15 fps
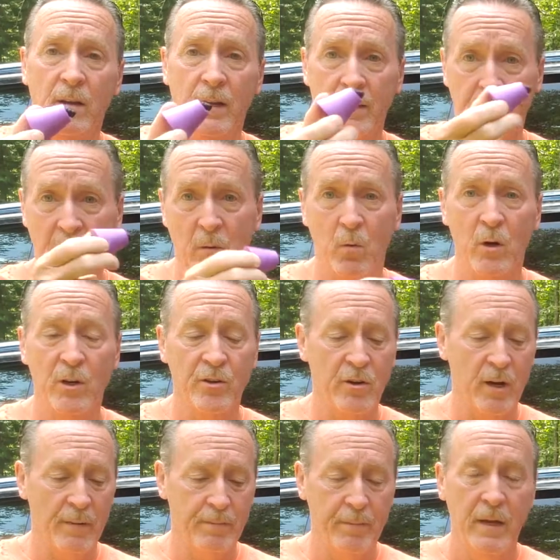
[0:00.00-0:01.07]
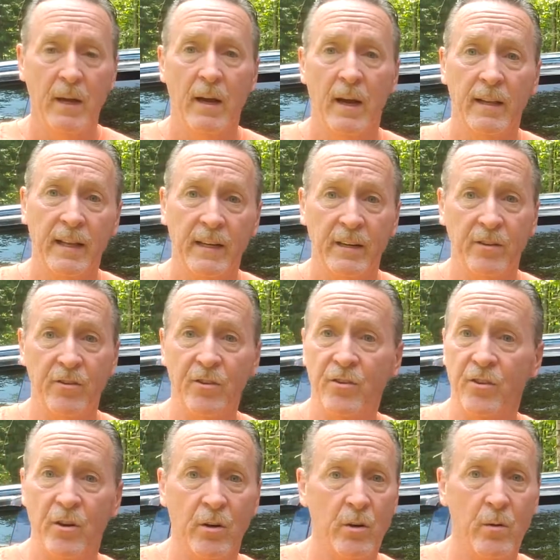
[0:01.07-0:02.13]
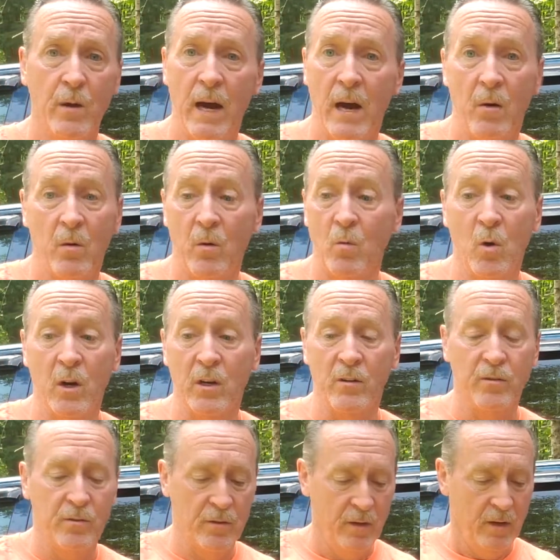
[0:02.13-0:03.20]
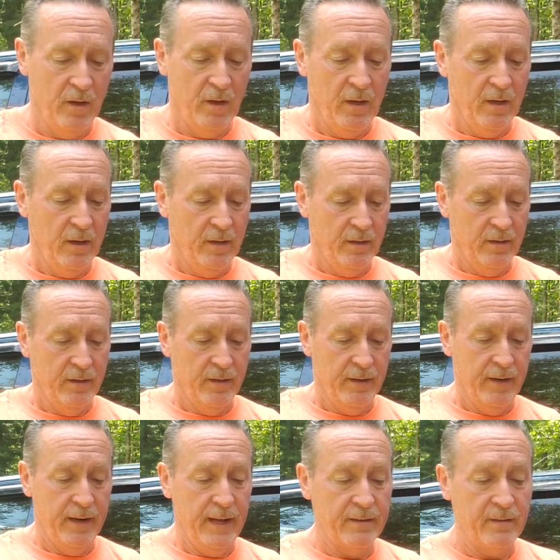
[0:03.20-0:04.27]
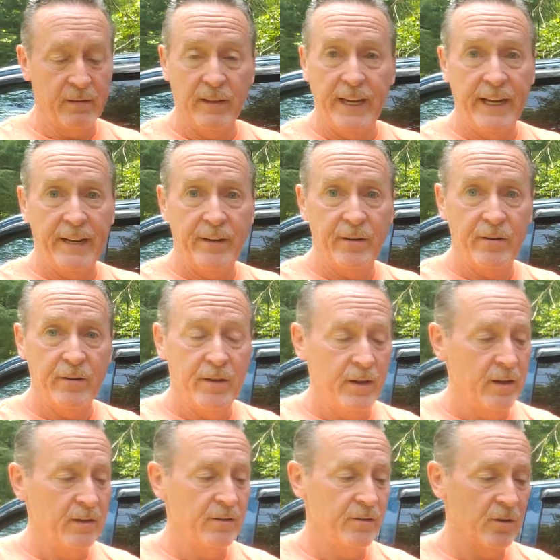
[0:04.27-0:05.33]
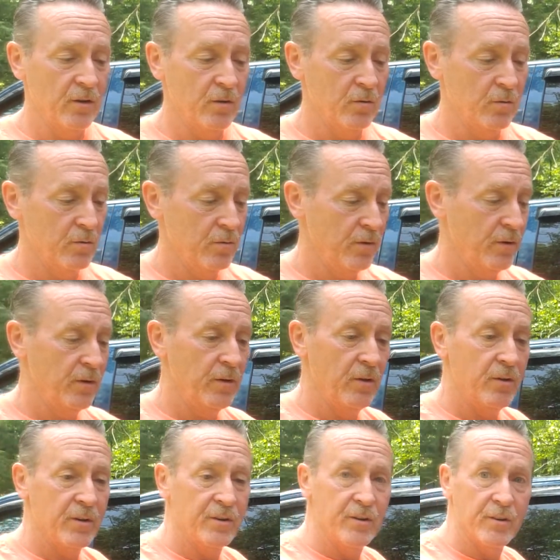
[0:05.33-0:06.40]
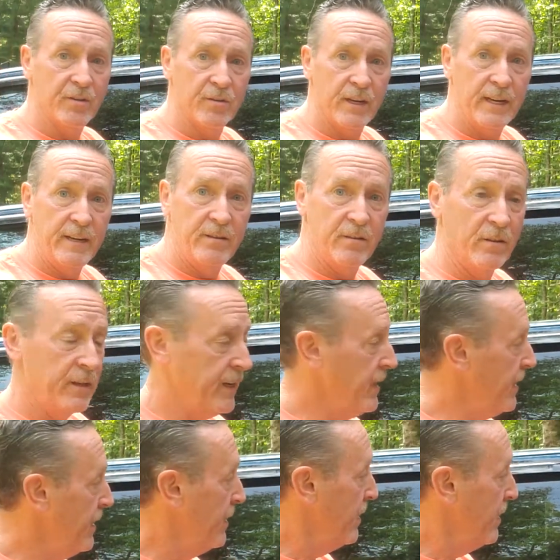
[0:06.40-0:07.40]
in my workshop, I'd like to just show you how it works. It has a lanyard, so you can just easily